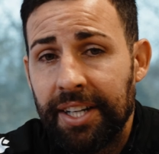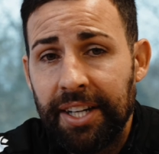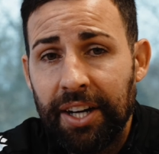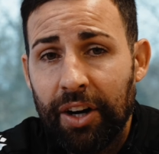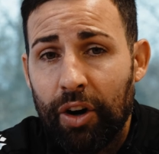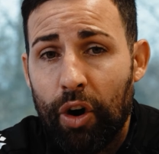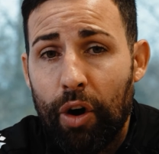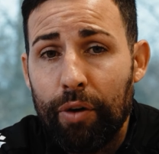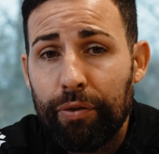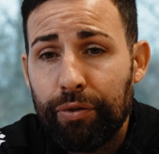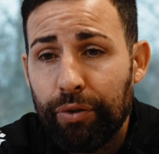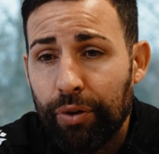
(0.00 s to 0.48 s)

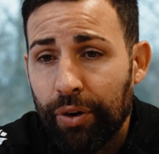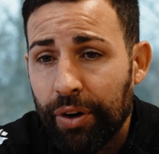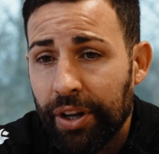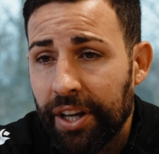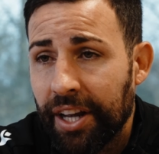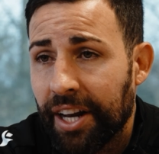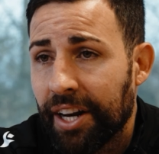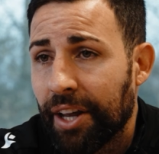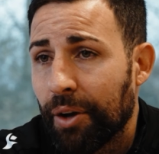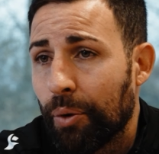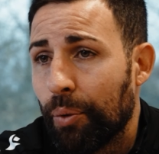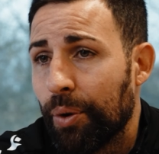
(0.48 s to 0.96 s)
Hopefully
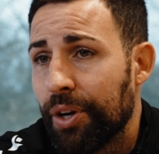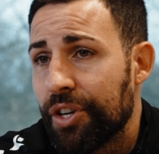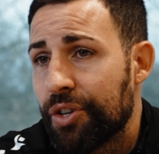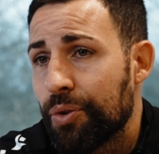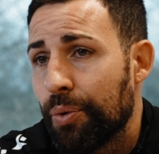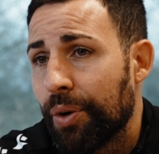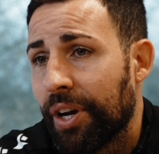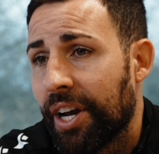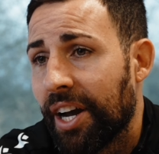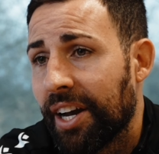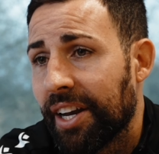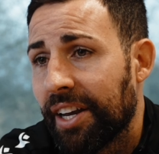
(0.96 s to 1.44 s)
and I wish
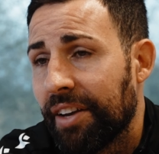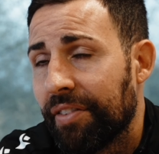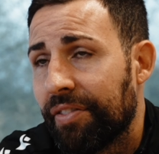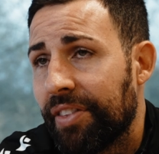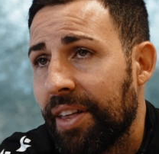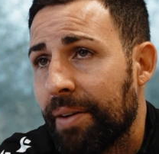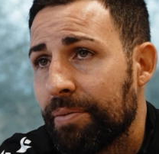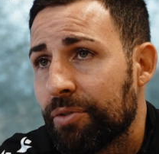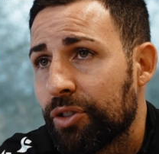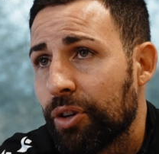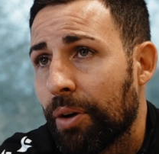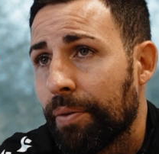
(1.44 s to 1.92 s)
we can give
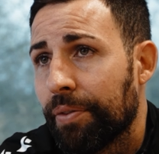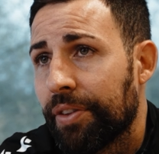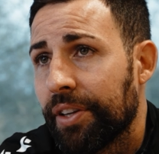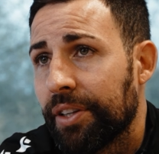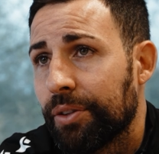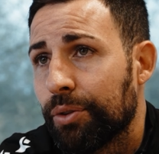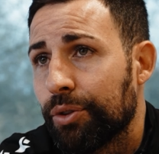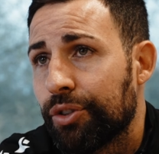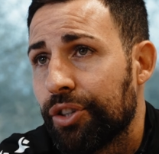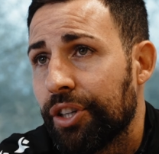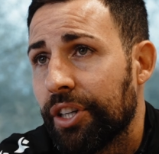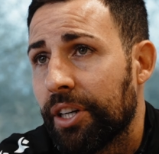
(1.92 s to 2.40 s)
them something
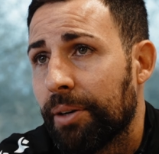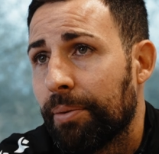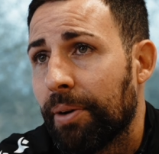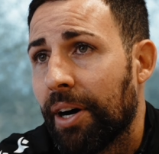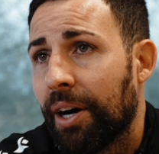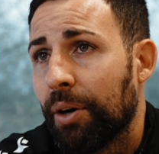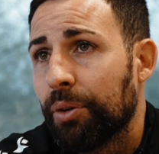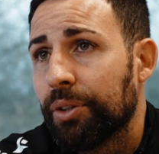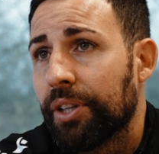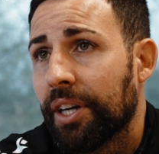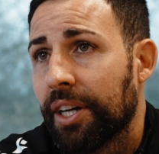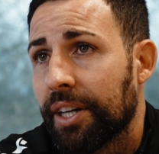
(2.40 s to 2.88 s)
to cheer
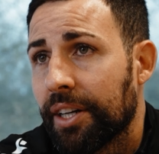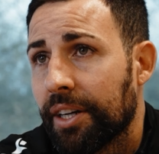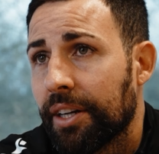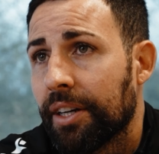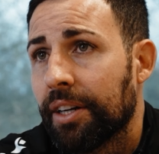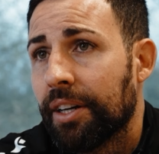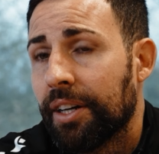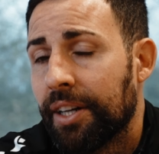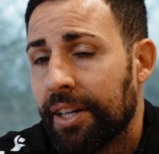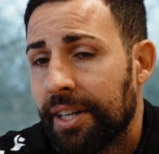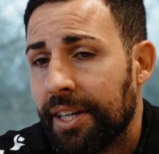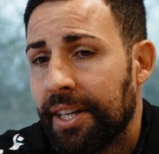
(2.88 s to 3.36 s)
about and
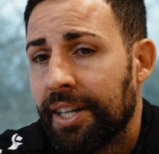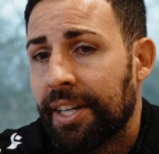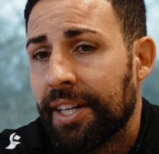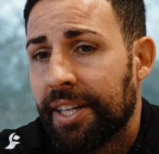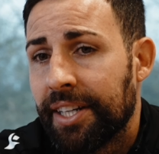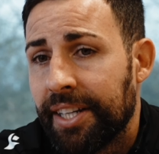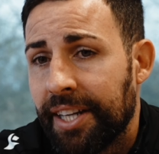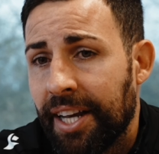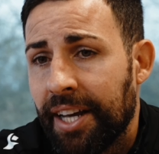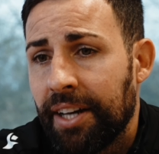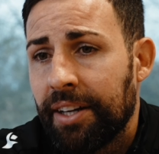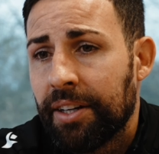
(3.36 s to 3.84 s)

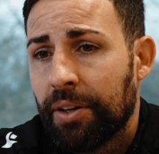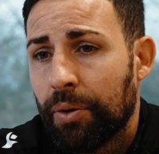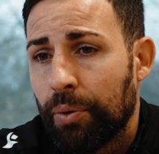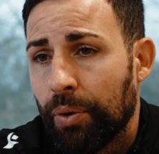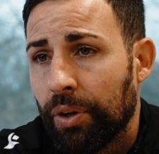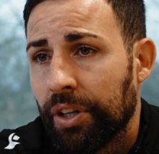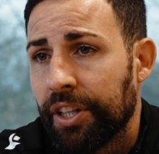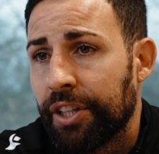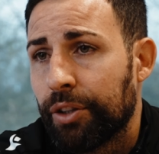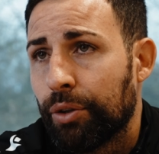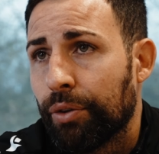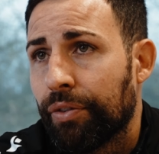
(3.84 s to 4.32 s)
yeah,
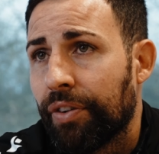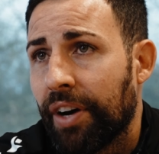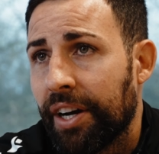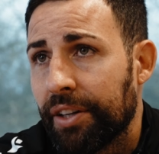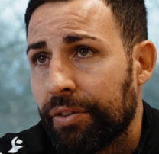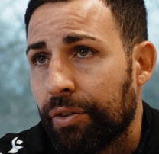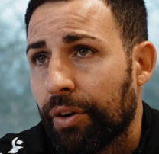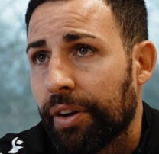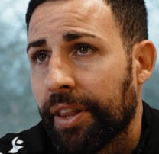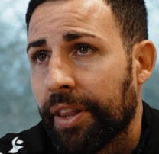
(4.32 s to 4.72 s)
we'll need to fight for